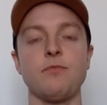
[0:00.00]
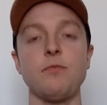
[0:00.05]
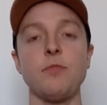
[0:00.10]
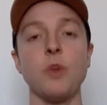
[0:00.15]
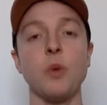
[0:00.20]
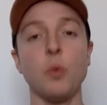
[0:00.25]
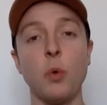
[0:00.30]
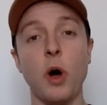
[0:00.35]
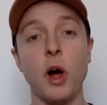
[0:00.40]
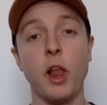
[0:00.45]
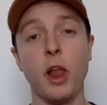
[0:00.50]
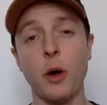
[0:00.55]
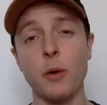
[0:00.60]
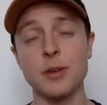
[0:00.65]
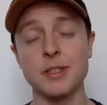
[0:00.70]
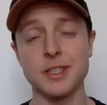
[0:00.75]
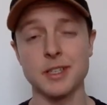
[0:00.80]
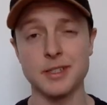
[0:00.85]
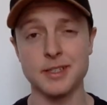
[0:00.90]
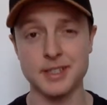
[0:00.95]
While I
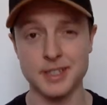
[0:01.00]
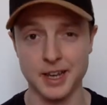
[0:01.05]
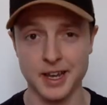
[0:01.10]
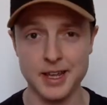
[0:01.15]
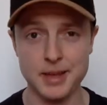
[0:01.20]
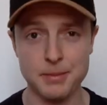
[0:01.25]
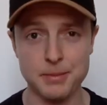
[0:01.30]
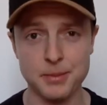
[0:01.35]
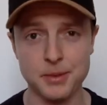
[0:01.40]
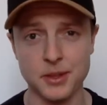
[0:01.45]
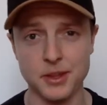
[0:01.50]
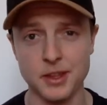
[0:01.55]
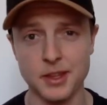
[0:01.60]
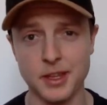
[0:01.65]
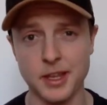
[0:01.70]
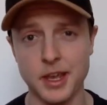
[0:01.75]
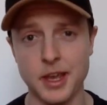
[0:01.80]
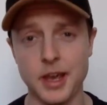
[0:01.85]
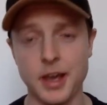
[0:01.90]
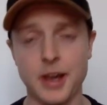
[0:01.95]
was asleep,
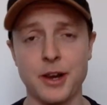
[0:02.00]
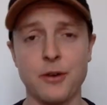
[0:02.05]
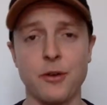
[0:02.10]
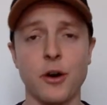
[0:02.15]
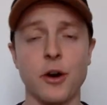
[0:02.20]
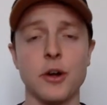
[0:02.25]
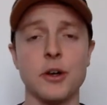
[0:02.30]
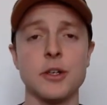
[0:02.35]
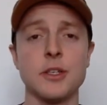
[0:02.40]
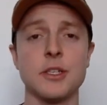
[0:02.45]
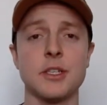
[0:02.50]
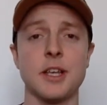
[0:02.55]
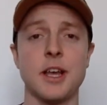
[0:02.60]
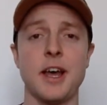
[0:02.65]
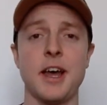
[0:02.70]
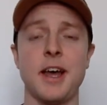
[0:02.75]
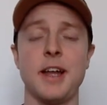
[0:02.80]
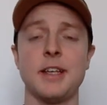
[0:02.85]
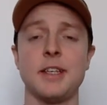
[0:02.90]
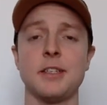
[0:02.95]
the Crows
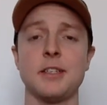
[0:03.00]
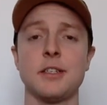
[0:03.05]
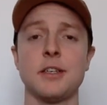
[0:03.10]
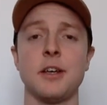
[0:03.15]
and